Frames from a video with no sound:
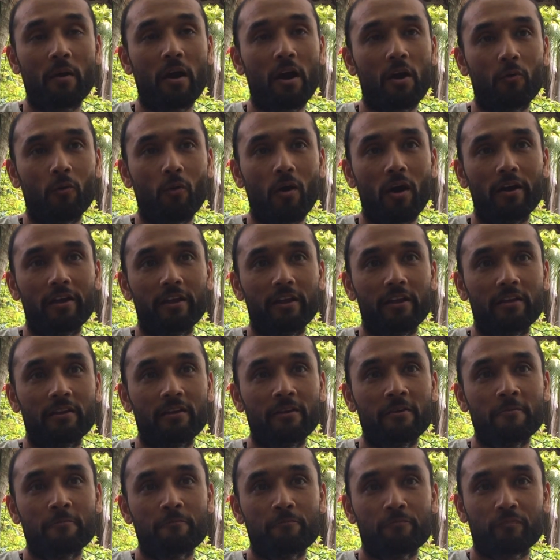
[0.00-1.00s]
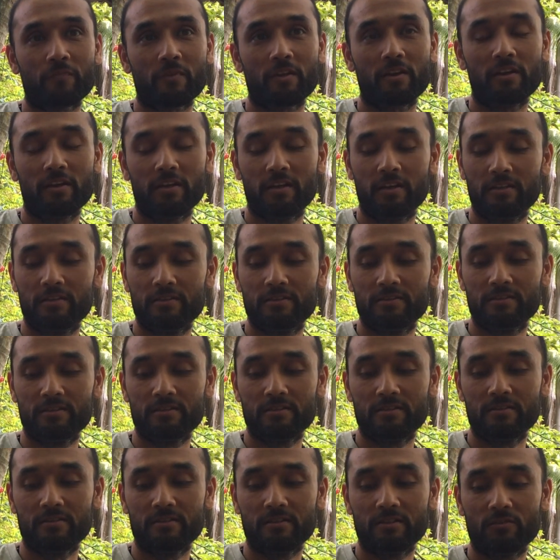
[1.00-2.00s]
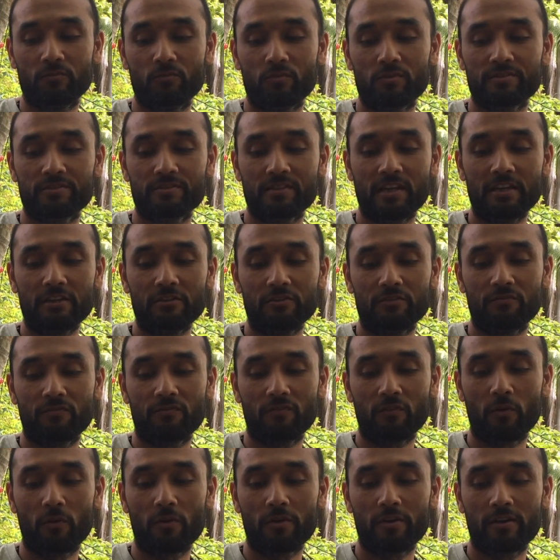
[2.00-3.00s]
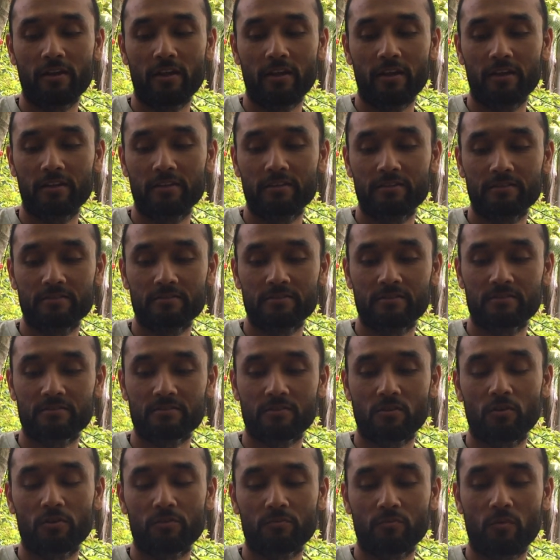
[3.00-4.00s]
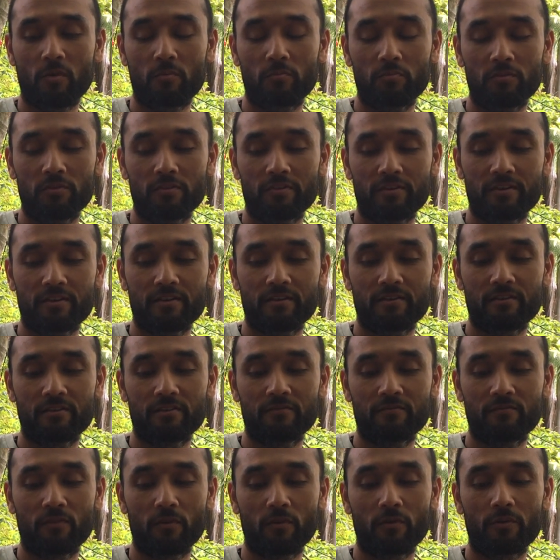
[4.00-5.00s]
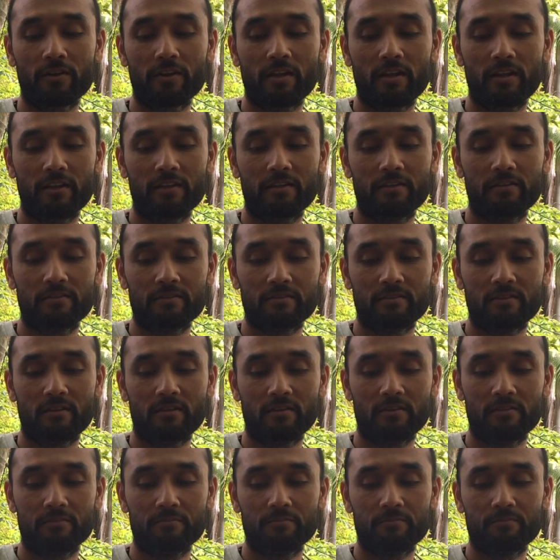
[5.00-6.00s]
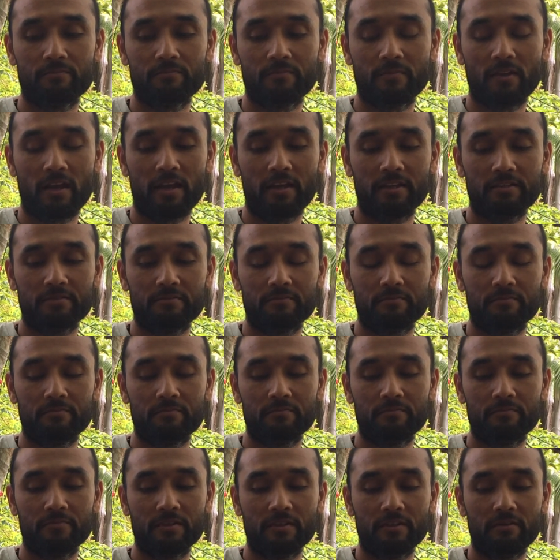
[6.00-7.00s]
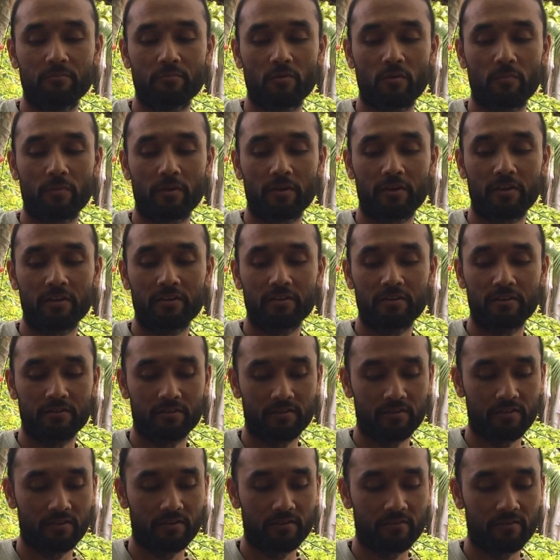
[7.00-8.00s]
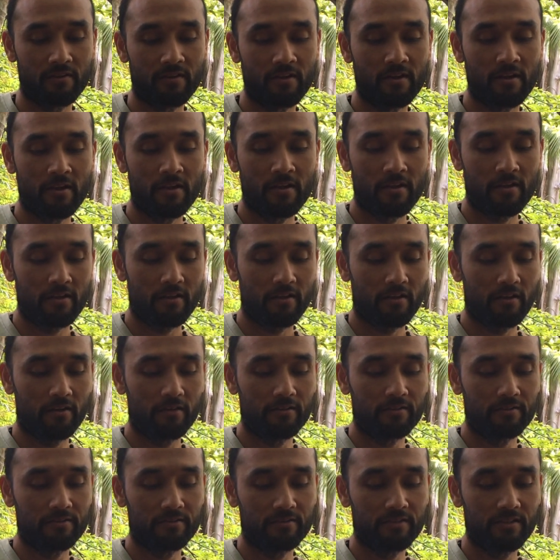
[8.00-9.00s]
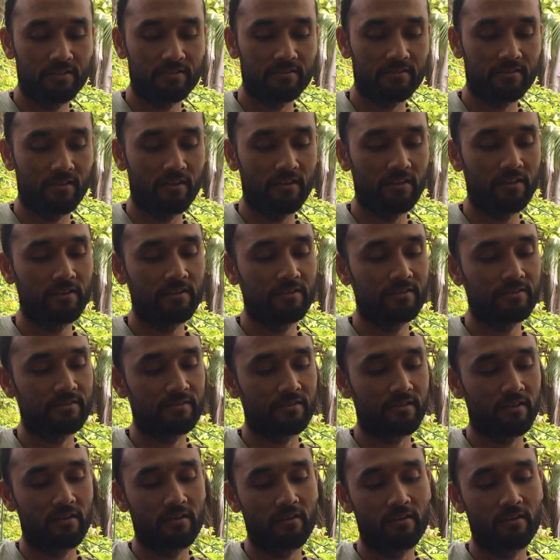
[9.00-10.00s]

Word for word: Hawaii and it was sent to Florida and it just got popular here in Florida and uh, has been propagated here uh, this is